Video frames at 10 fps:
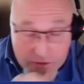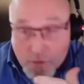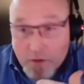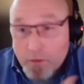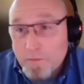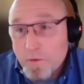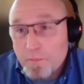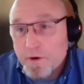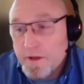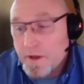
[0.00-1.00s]
we're
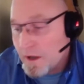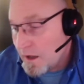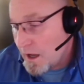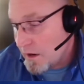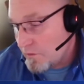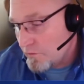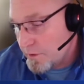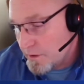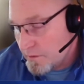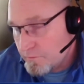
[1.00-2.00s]
pretty honored to
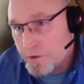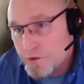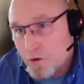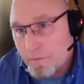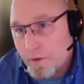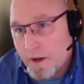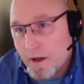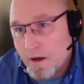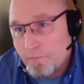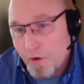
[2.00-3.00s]
be joined
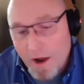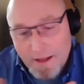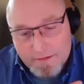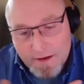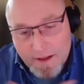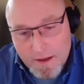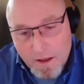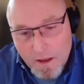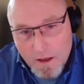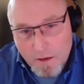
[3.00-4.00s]
by Bryan today.
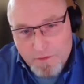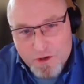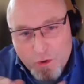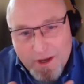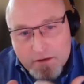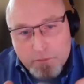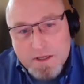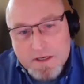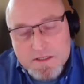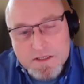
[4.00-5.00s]
You don't get to
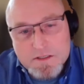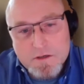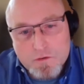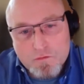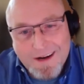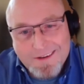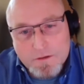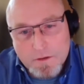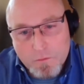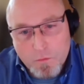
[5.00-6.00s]
be an assistant
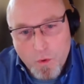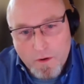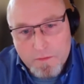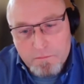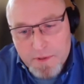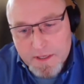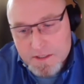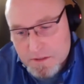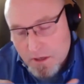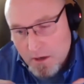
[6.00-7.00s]
director in one of the
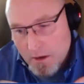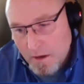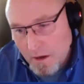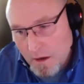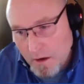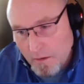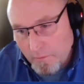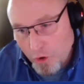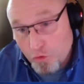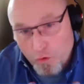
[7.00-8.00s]
biggest
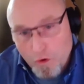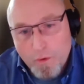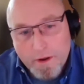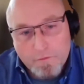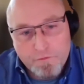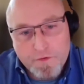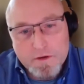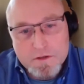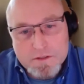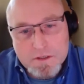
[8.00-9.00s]
growing
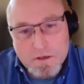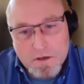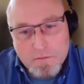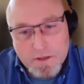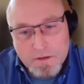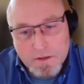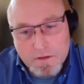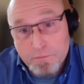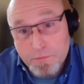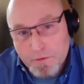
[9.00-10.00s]
fields
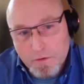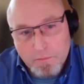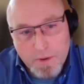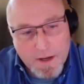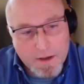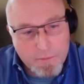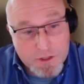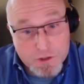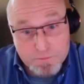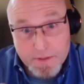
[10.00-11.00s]
in the bureau
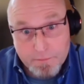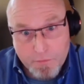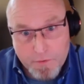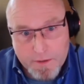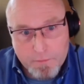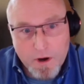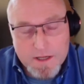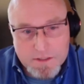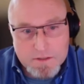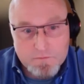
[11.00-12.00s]
by just being pretty.
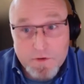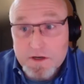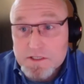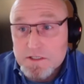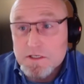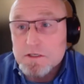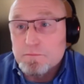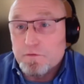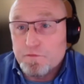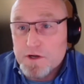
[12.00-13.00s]
Bryan's a very
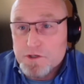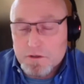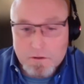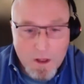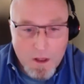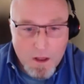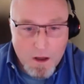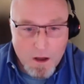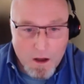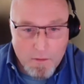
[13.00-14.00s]
seasoned professional,
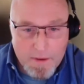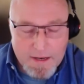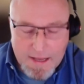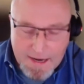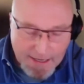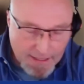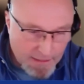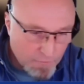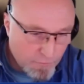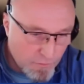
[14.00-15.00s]
and I can
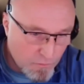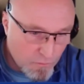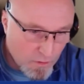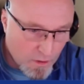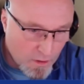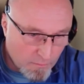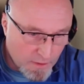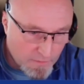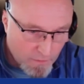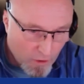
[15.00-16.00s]
give you
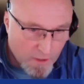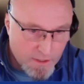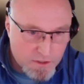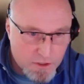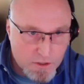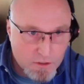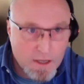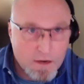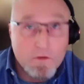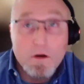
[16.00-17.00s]
in the audience just a
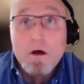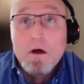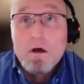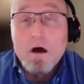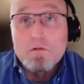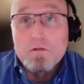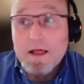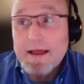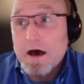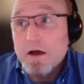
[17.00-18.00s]
kind of a
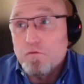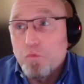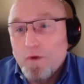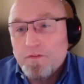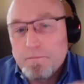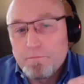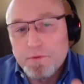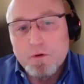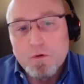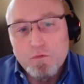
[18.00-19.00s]
layout of what the
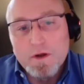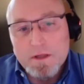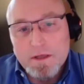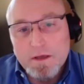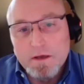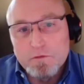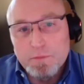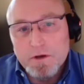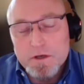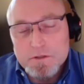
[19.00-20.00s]
bureau really is,
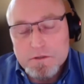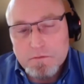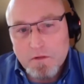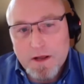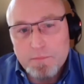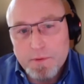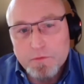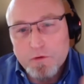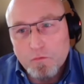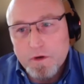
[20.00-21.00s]
because a lot of
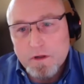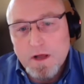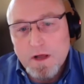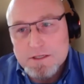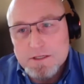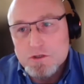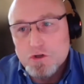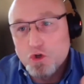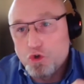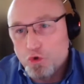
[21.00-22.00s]
people don't realize it is
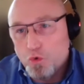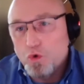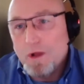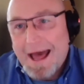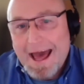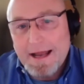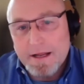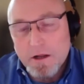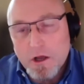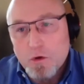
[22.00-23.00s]

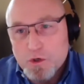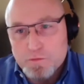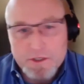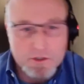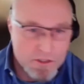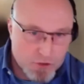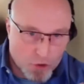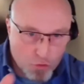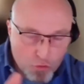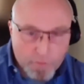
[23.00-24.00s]
dual-hatted, which means there's a
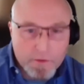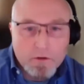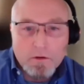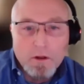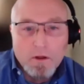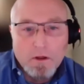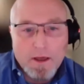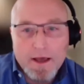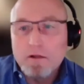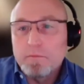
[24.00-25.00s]
criminal
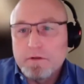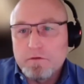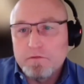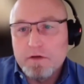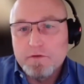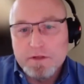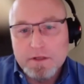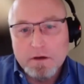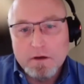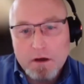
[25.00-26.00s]
element of
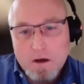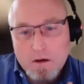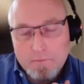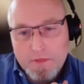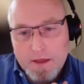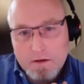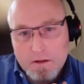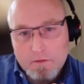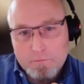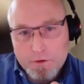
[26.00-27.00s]
everything that
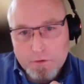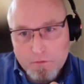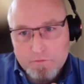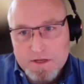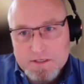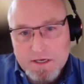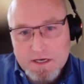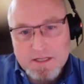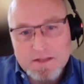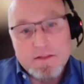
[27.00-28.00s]
the bureau
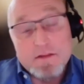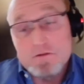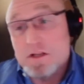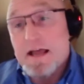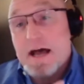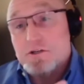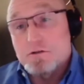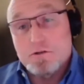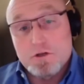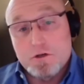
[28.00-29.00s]
investigates, and then there's the
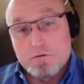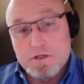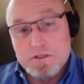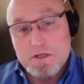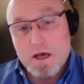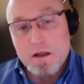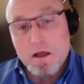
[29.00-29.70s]
national security side.